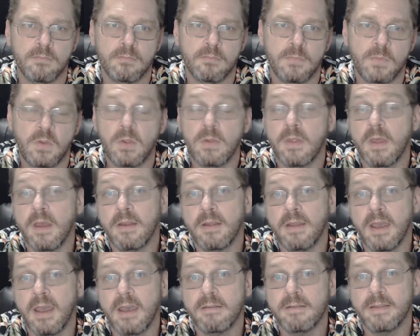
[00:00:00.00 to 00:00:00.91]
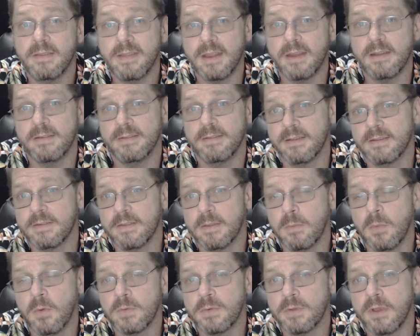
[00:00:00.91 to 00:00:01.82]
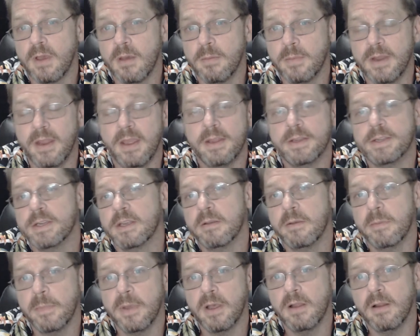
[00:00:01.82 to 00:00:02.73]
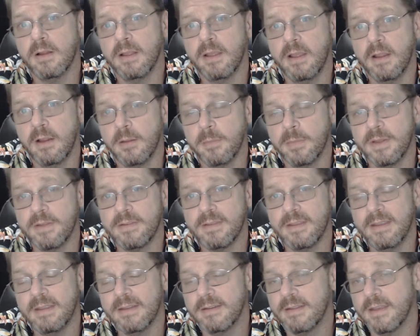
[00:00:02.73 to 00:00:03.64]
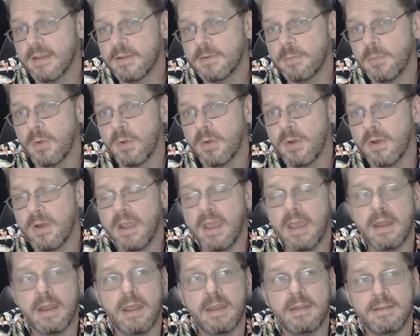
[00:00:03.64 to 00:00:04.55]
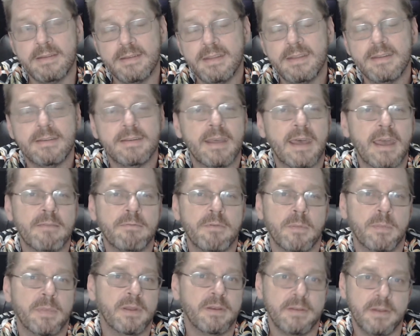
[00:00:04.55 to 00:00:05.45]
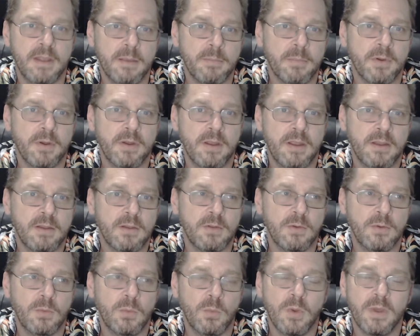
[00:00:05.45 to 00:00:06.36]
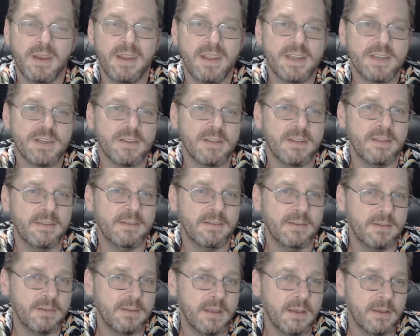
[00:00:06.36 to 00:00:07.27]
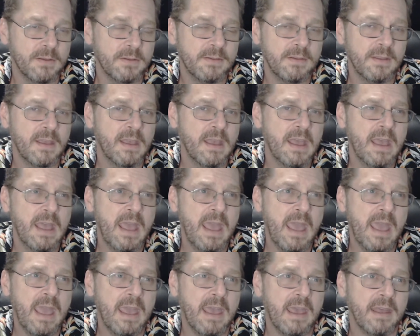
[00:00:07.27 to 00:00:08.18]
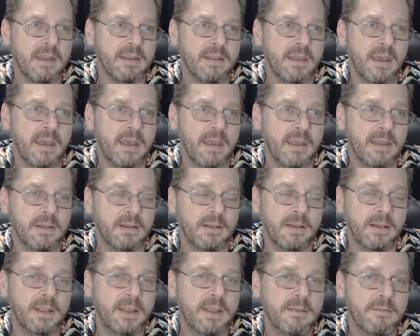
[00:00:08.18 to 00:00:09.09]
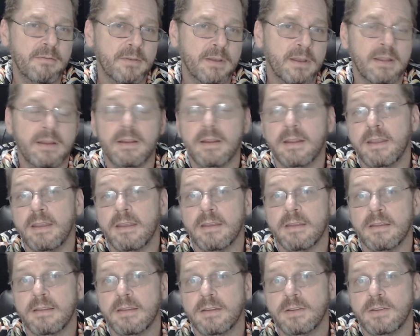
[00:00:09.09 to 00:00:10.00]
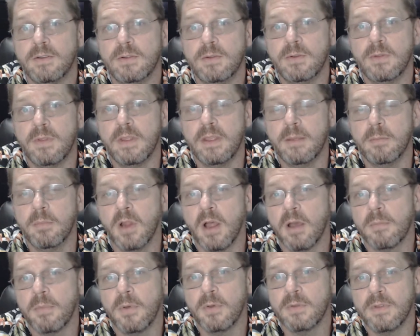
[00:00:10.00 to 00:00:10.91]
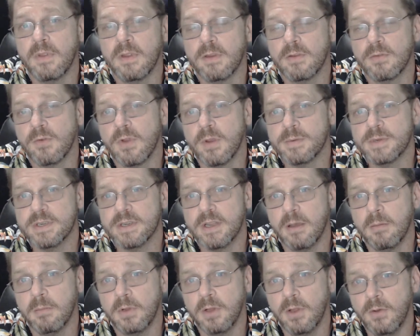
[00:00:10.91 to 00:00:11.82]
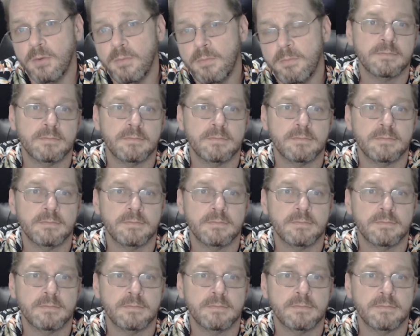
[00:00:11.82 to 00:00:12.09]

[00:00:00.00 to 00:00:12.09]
So there you have it. That is 6 of the most common HTML elements in TextBroker. And I did dive a bit deeper into what each of these does. And I leave a link to the blog post in the description down below.